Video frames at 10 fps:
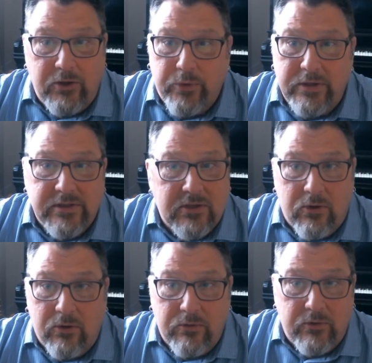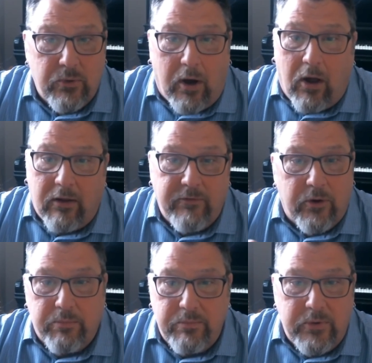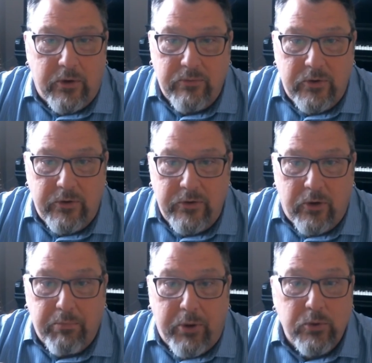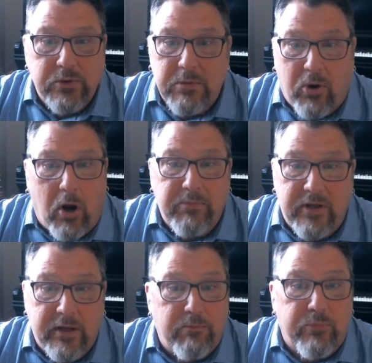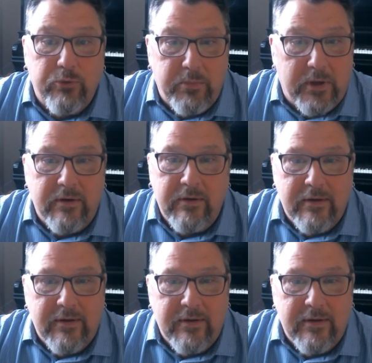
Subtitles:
You can still do all of your post prompting improvement